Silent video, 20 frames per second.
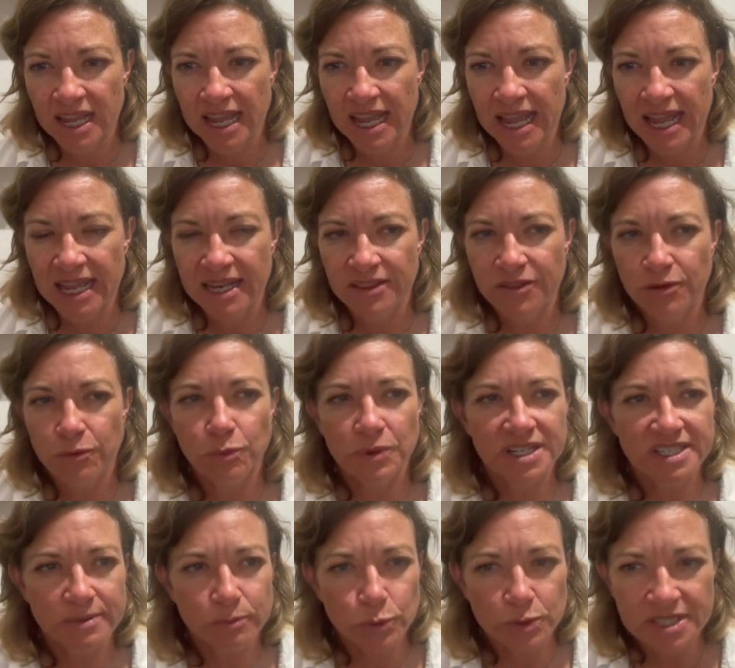And the
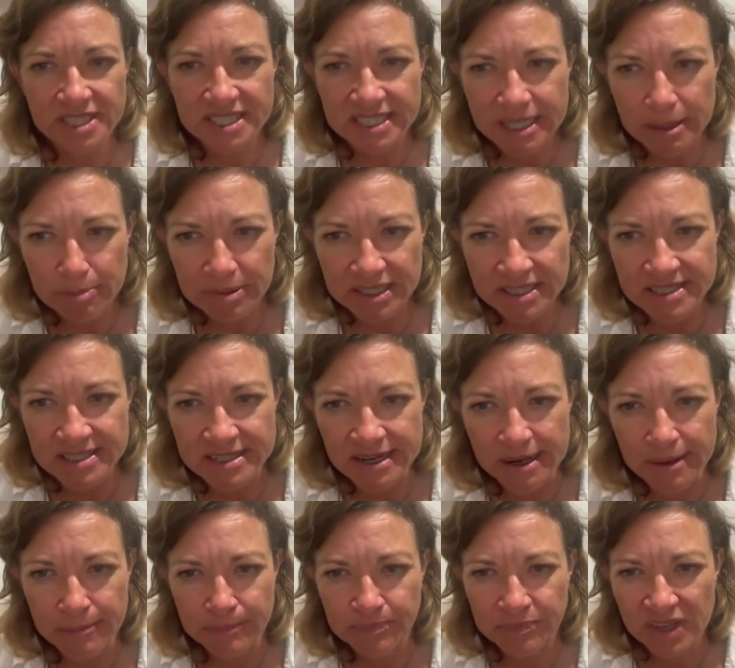reason we're skipping
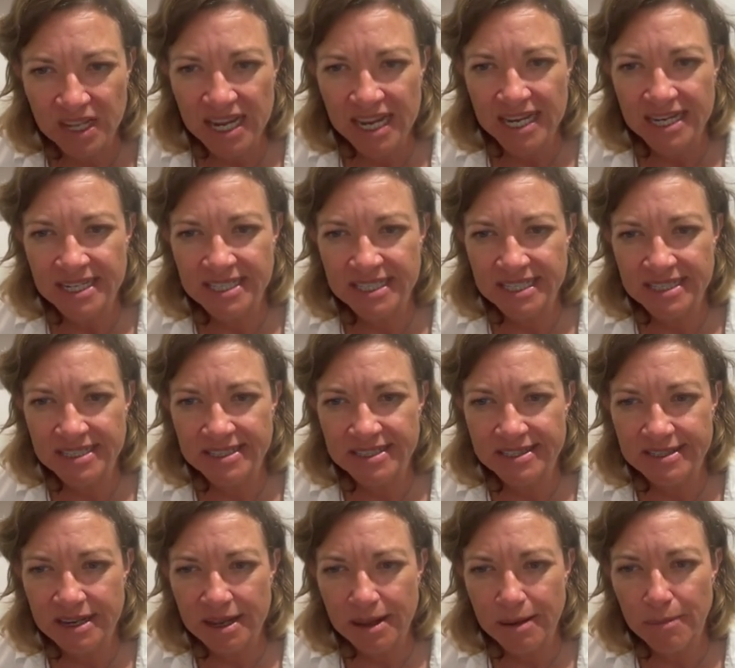some is that
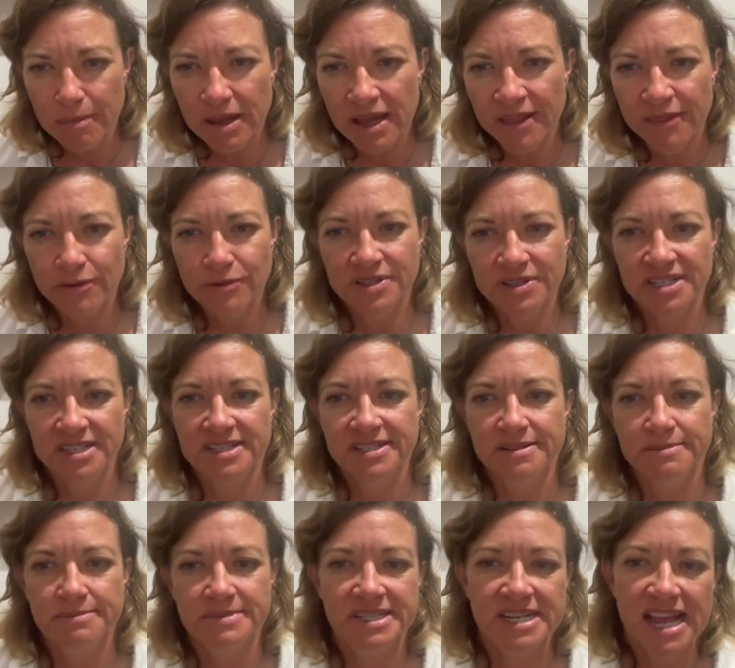some other
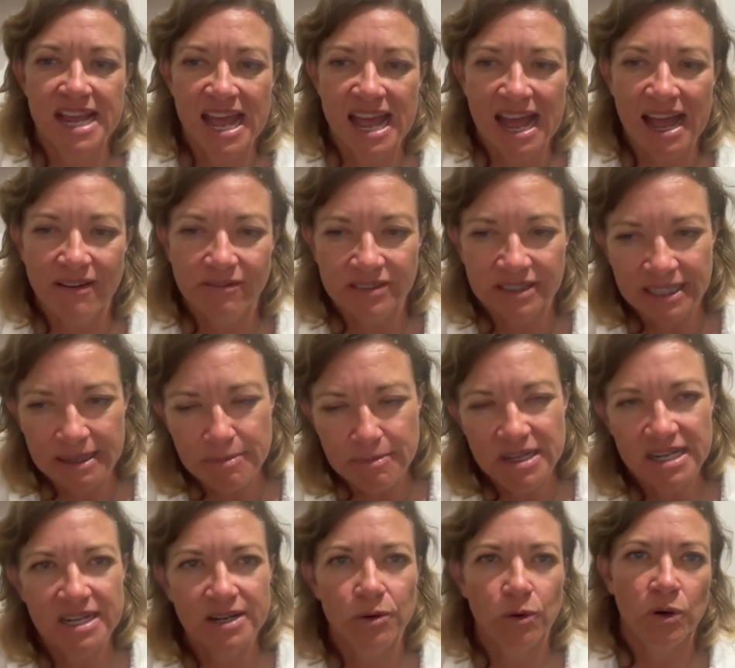systems have
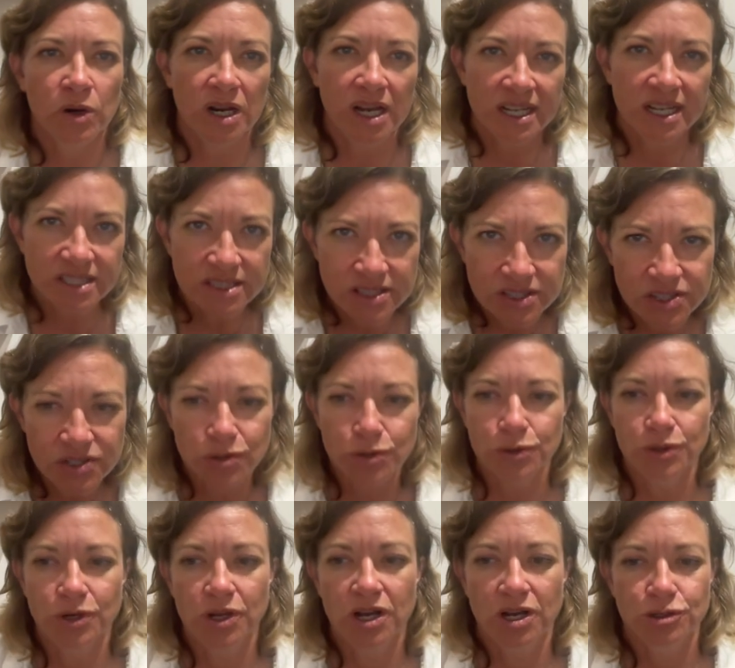limited or
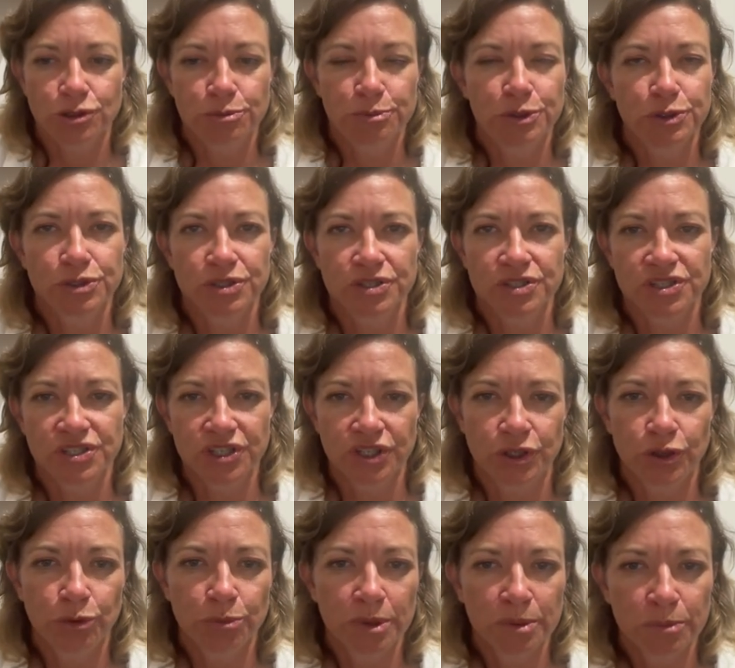uncertain contributions to
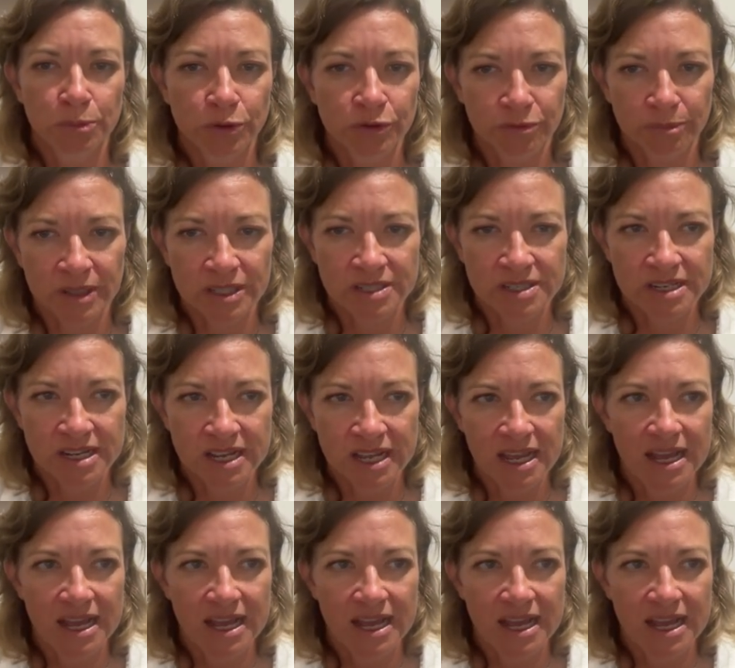human movement.